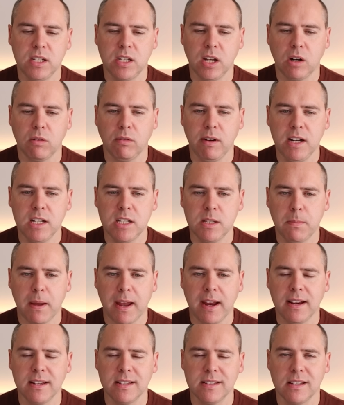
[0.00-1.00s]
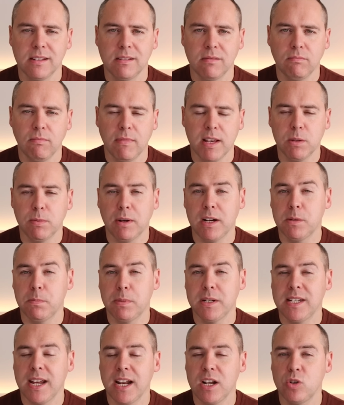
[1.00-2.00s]
to Green Space, as well as
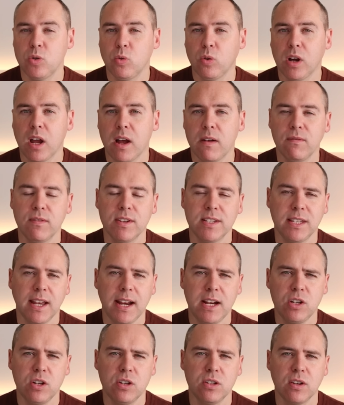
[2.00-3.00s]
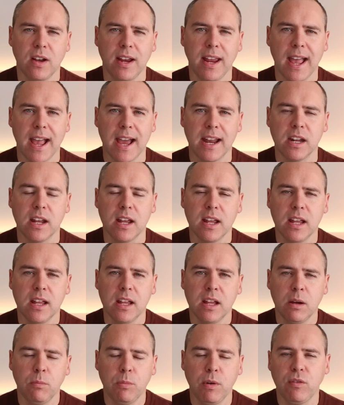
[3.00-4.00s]
potential conversations I had
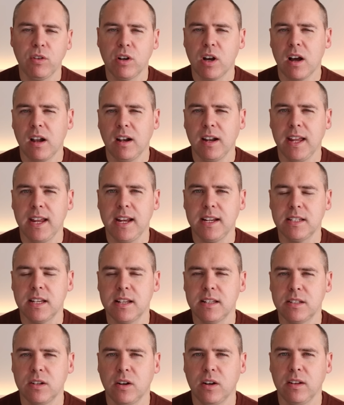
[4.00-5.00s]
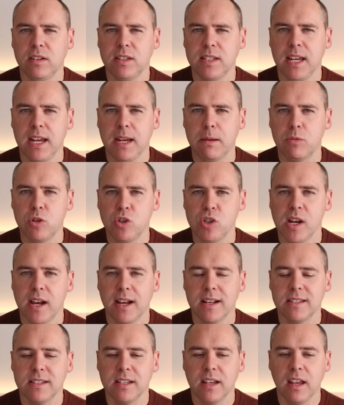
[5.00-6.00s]
with colleagues inside a Teams
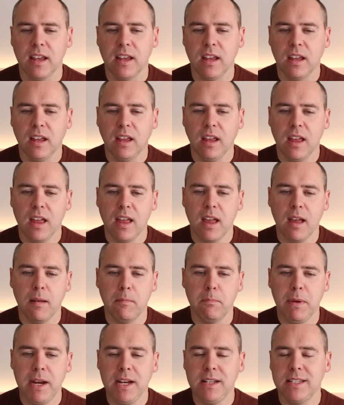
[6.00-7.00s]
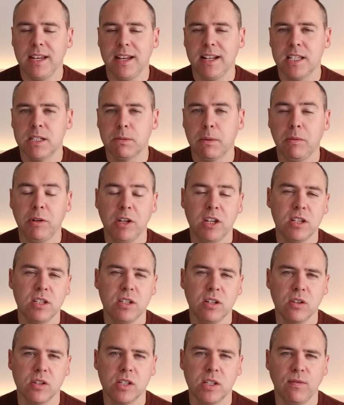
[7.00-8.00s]
chat, and meetings where we
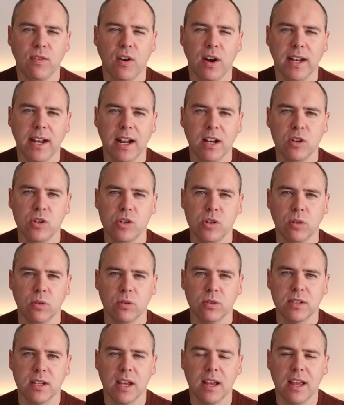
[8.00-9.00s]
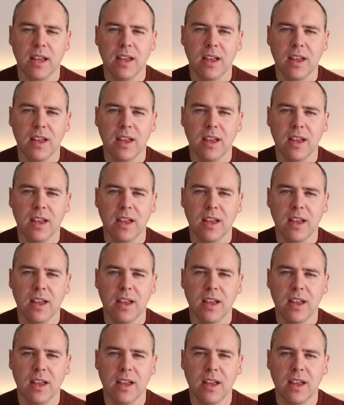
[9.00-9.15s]
discuss financials.